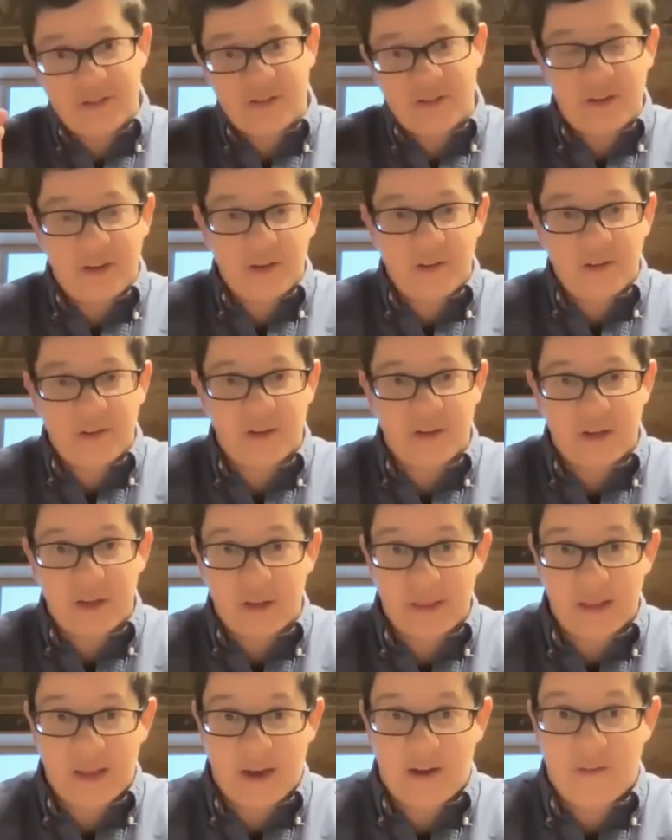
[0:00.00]

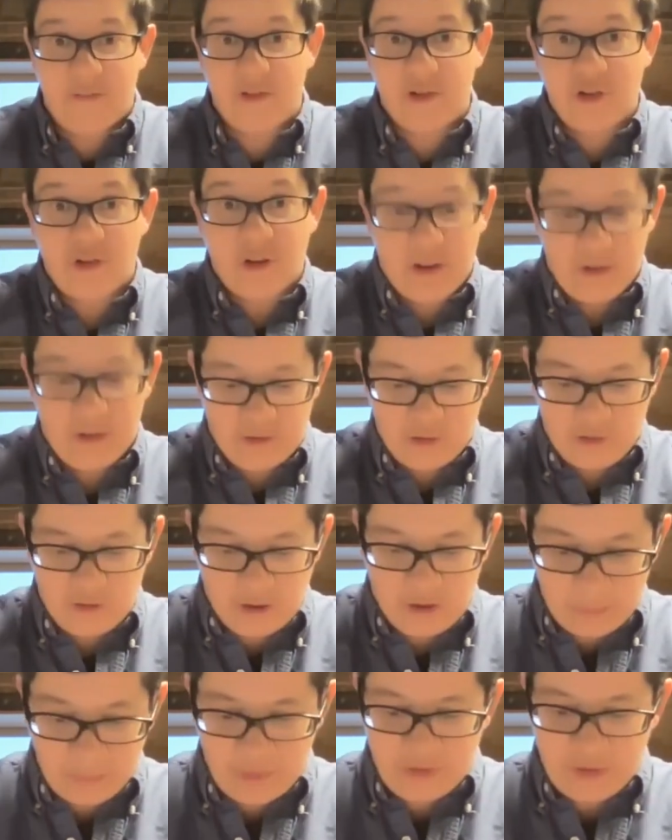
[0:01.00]
CC Live
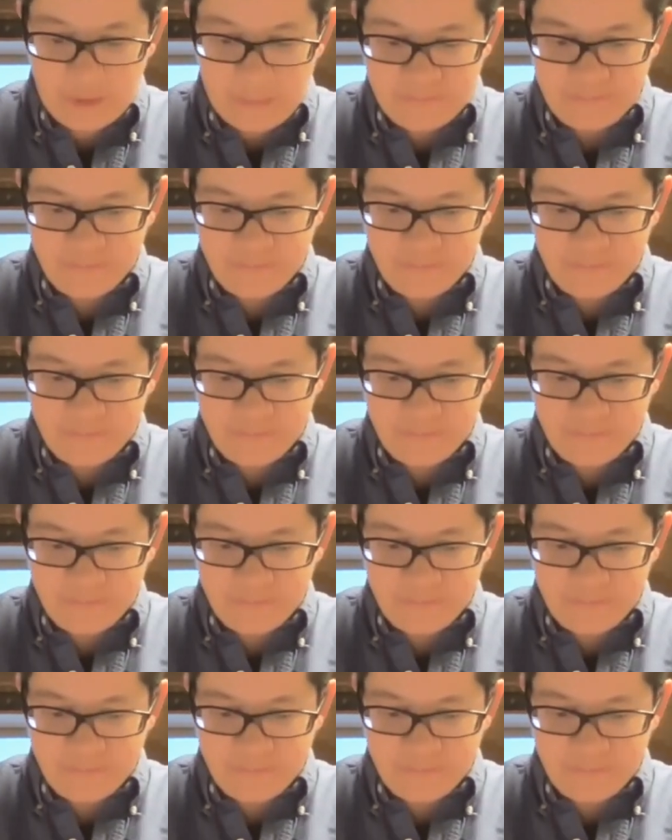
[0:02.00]
Transcript.